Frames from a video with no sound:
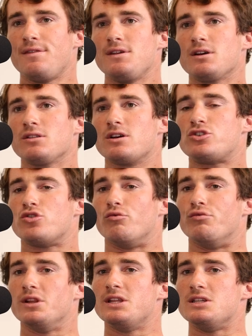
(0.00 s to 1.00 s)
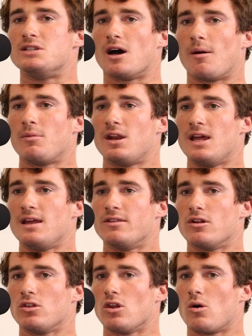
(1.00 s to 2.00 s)
I think unless you're really
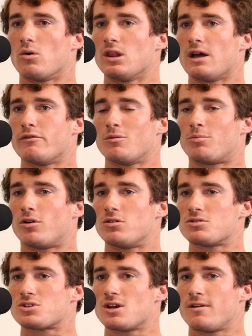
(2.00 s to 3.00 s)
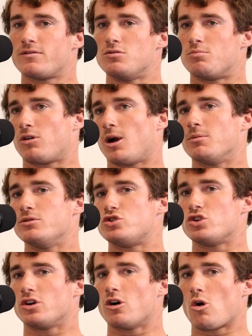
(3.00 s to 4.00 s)
dominating the lower level pro stuff, you probably
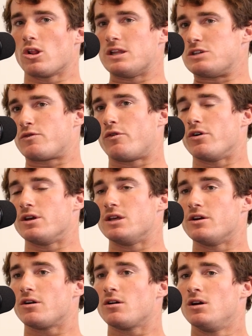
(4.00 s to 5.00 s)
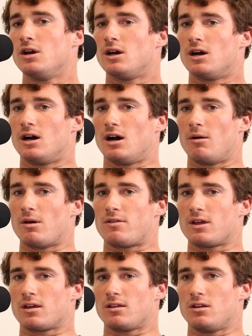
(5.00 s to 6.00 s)
should go at least for a year. I
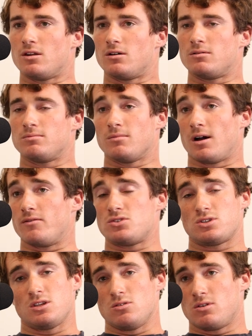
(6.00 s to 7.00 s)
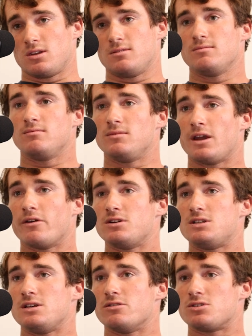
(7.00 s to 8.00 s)
think, obviously you can
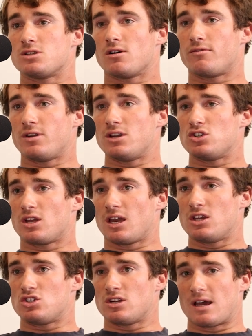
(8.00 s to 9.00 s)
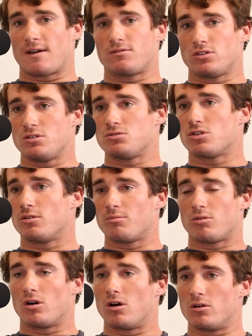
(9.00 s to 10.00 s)
guarantee yourself an education after you
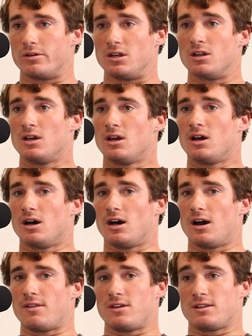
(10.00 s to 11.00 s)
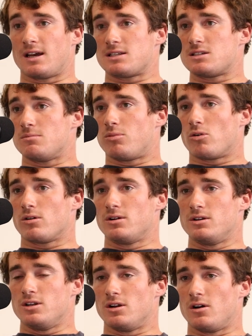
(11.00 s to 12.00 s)
turn pro, and I think that's
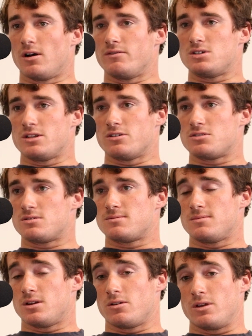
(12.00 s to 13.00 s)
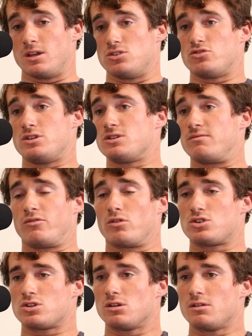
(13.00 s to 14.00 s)
important. Obviously there's, injuries,
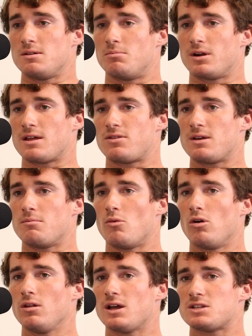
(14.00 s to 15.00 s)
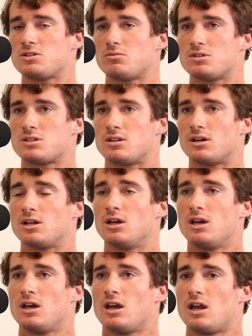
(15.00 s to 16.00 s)
unfortunately, but I think more or less it was
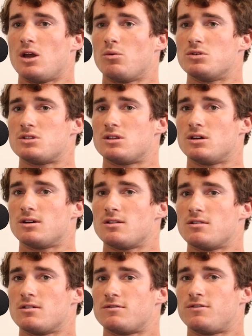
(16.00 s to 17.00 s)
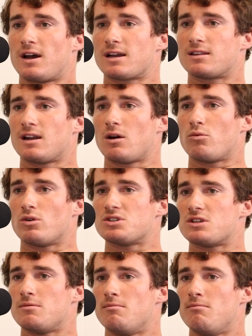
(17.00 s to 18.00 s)
the fact that I
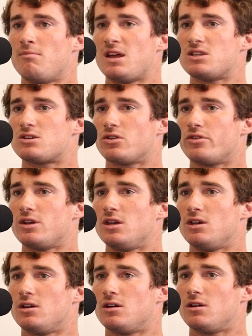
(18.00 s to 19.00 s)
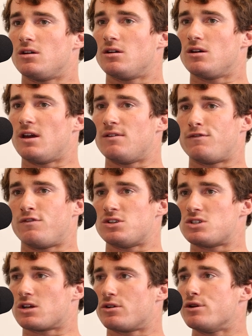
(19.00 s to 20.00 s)
wasn't mentally and
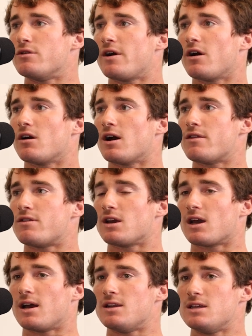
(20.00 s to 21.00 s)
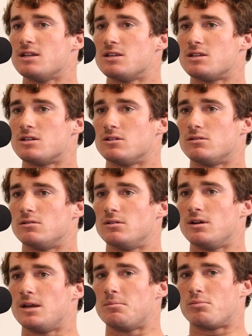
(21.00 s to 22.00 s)
physically there. I think I needed
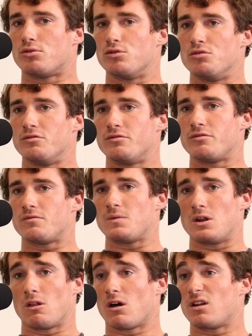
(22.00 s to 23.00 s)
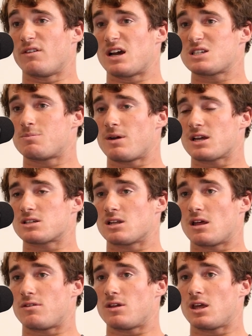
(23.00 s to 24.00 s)
to improve in a lot of aspects,
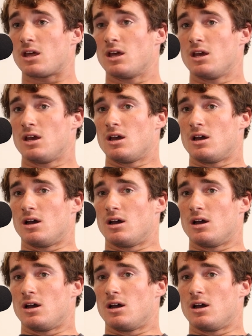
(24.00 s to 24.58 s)
and I think